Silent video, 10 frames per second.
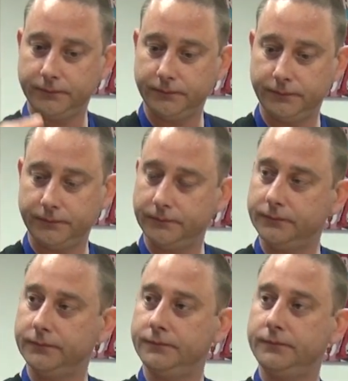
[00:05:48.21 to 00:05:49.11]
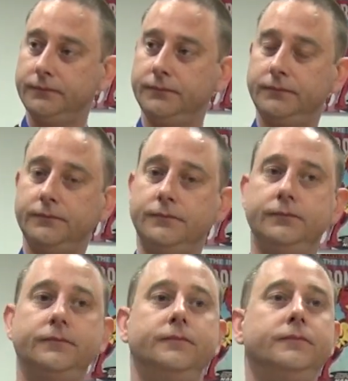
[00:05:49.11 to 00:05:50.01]

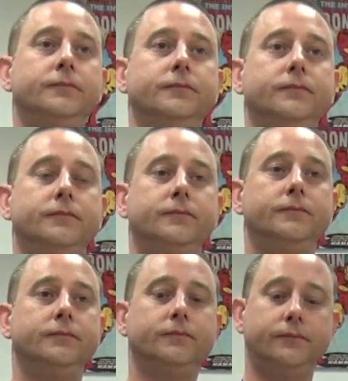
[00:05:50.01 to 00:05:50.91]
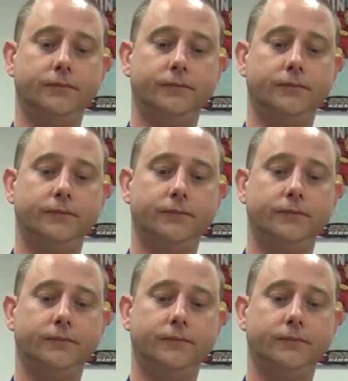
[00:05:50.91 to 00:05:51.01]
(not speaking)